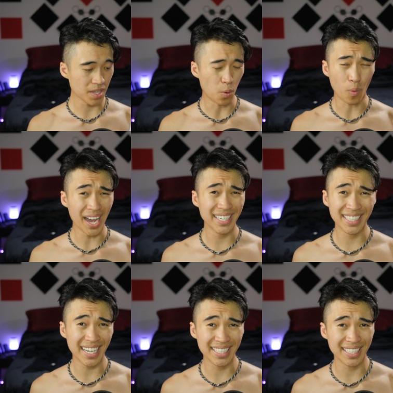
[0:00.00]
why did
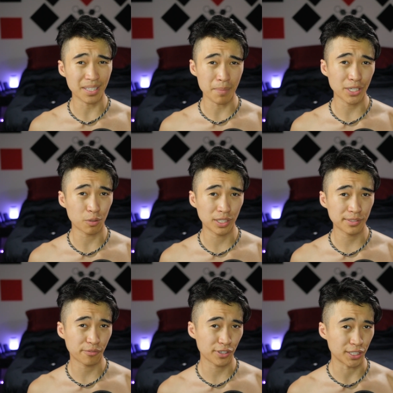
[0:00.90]
I get the metal one
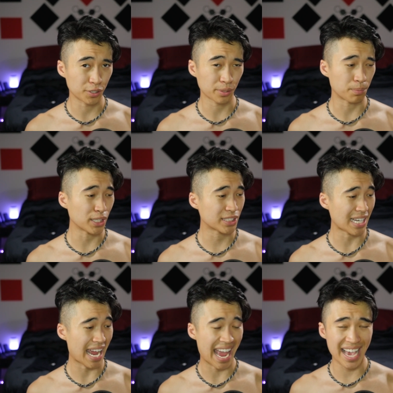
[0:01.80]
for the toothbrush
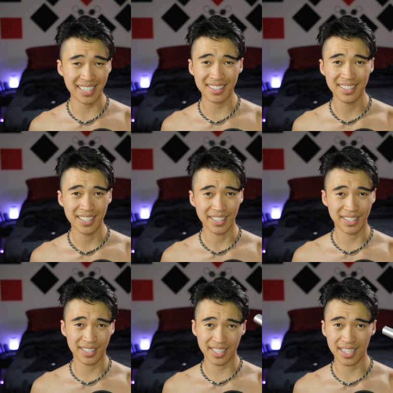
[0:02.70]
and
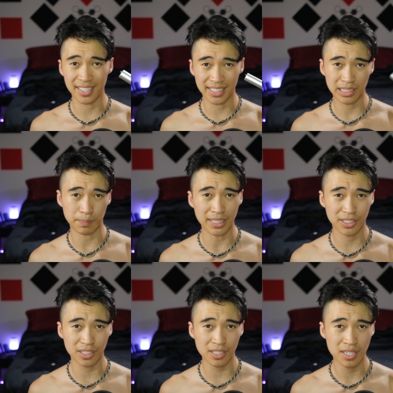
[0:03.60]
the
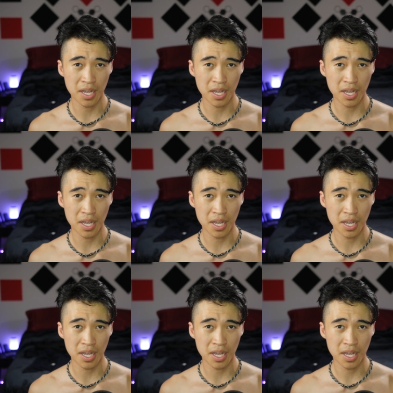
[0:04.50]
dispenser?